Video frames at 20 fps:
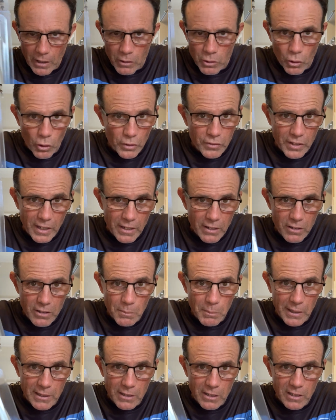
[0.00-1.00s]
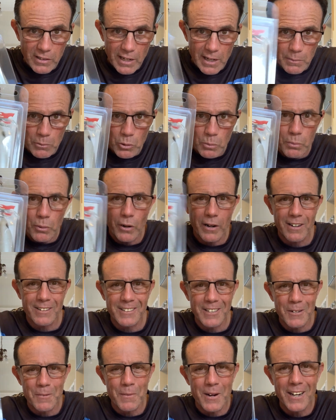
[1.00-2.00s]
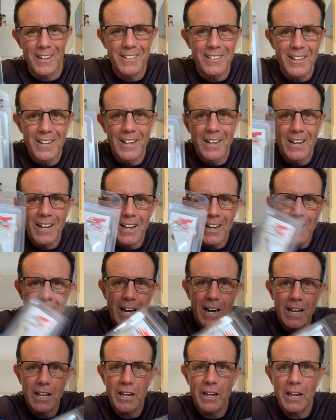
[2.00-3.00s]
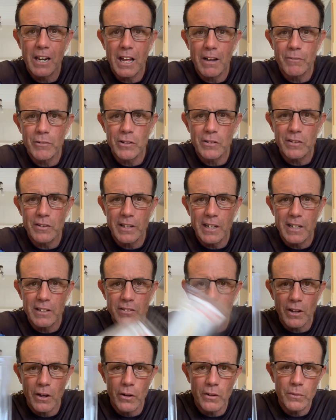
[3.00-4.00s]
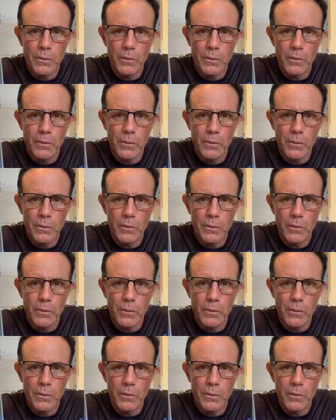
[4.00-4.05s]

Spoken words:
Crossy, you make a damn good product there, mate. Love using these. So